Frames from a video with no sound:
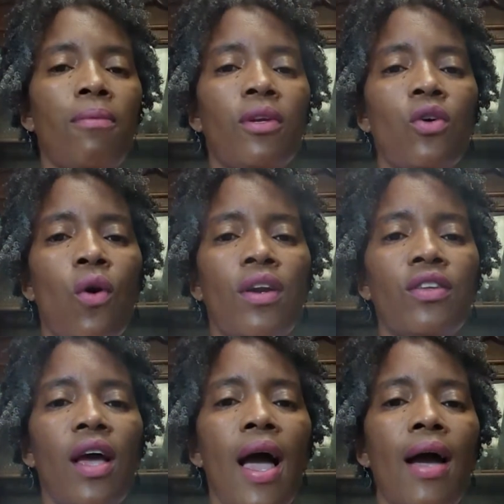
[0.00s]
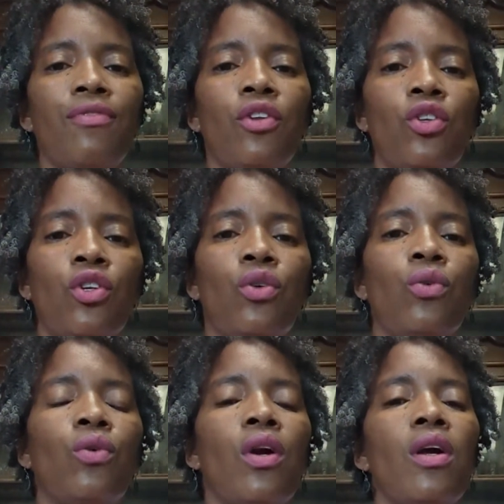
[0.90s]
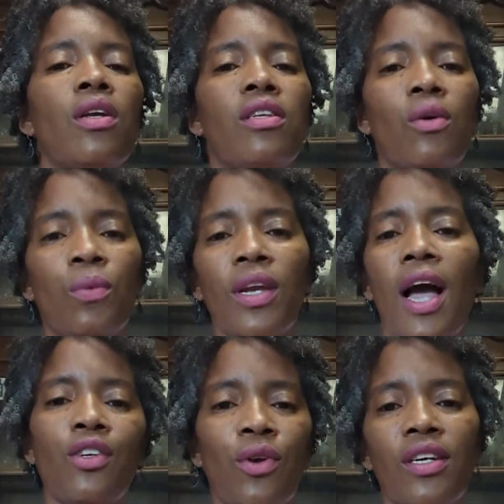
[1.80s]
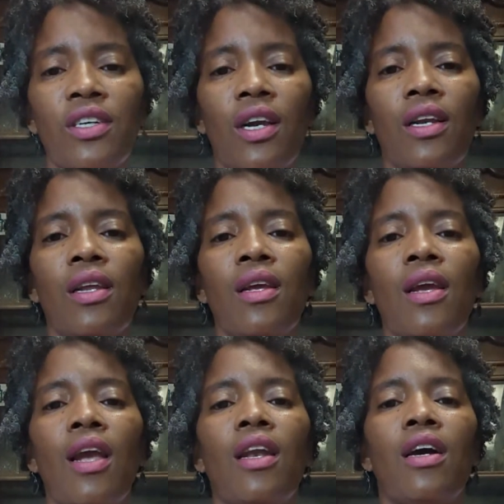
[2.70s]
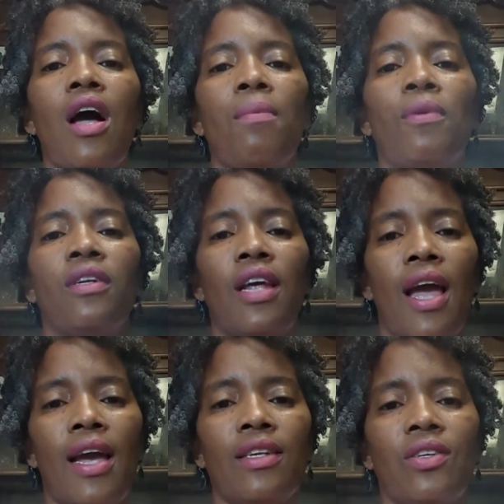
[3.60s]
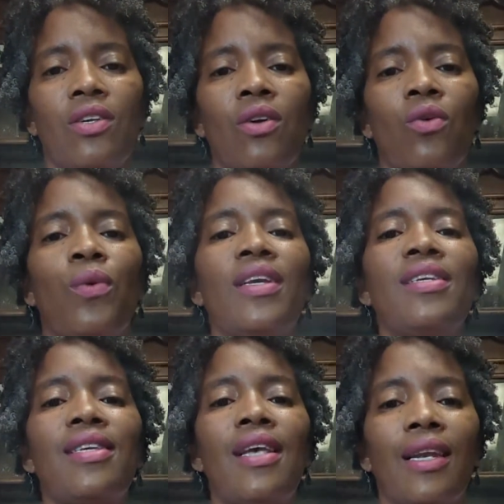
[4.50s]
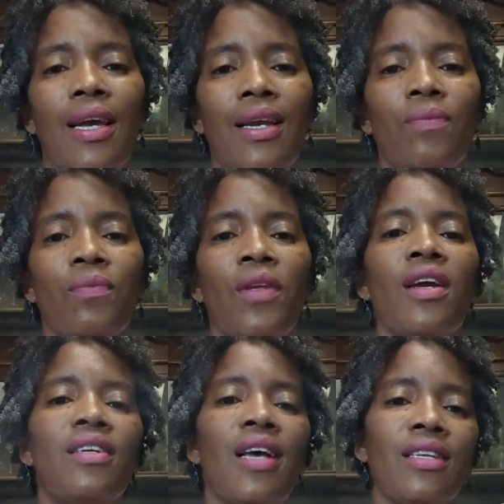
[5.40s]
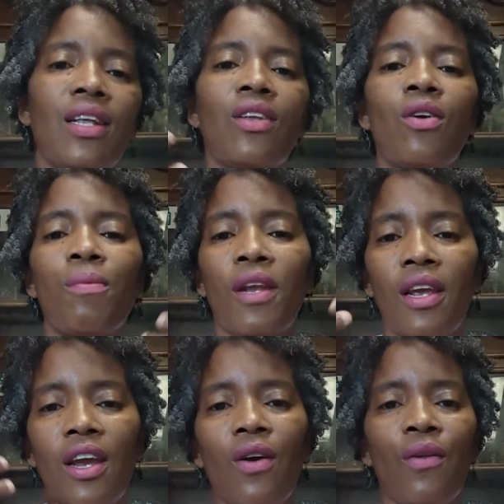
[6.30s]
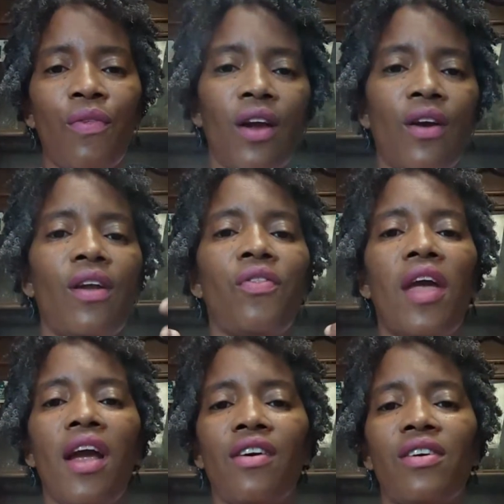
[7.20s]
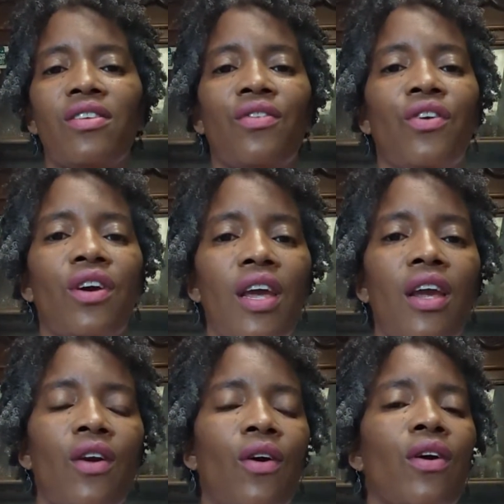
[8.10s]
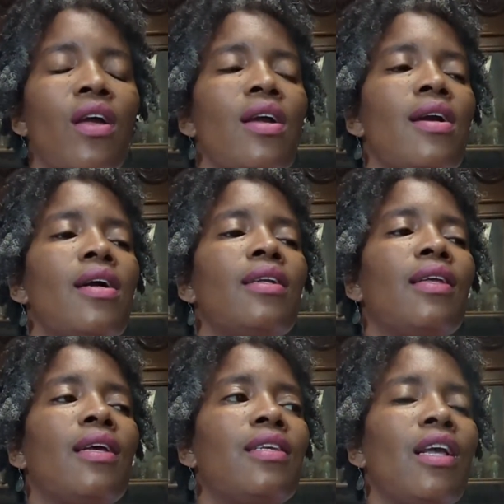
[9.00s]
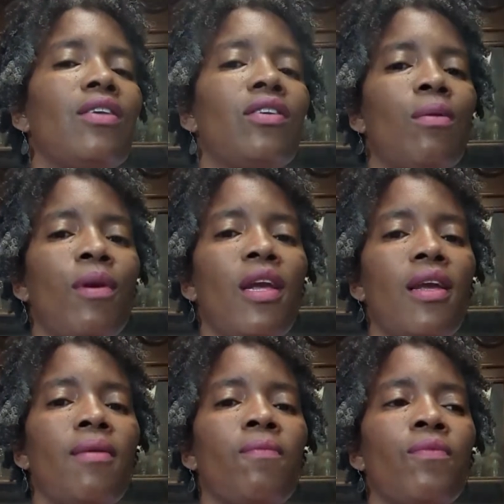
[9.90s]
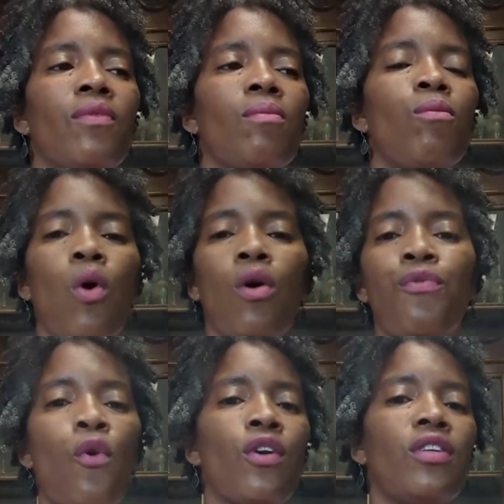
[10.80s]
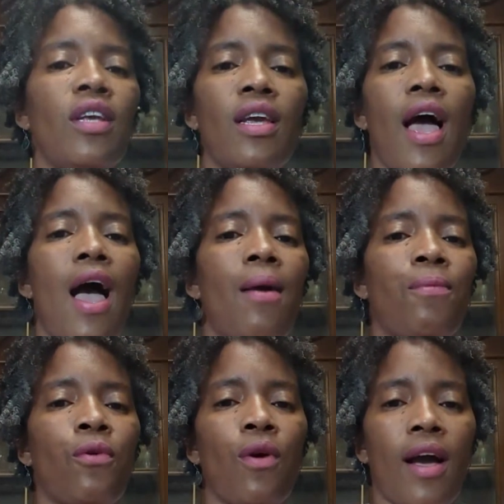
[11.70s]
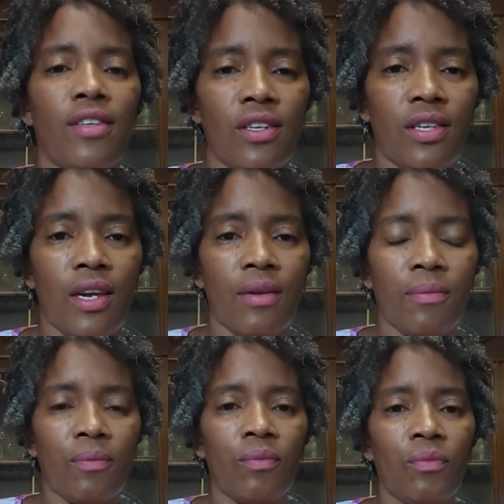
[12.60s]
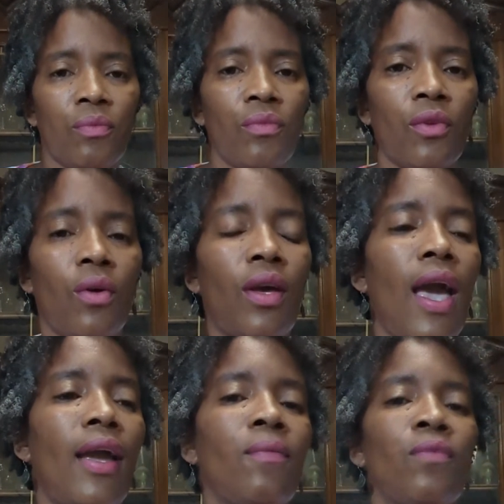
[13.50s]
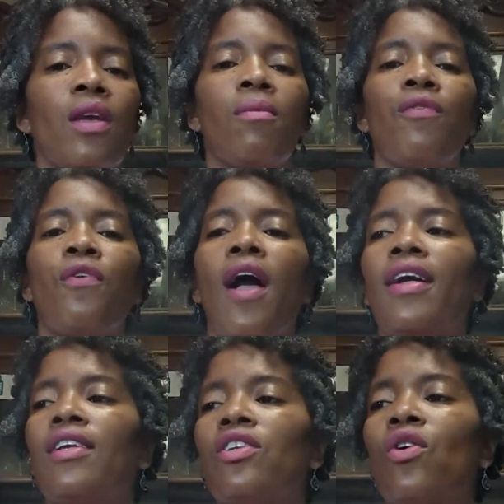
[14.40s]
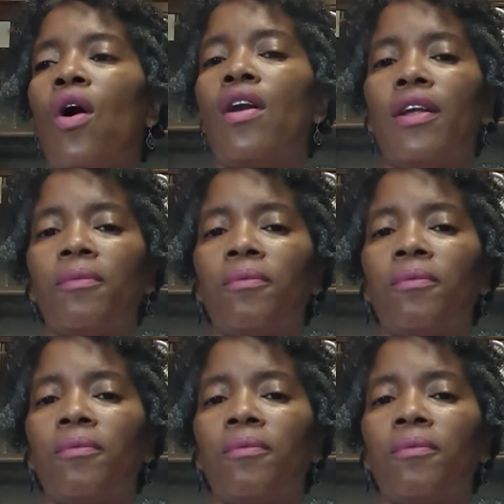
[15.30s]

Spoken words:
going to have to do some rehydration in a couple of days. Resealing. Just a little bit of hair there in the areas of your hair that seems to be more 4C high porosity. Okay, before I get started,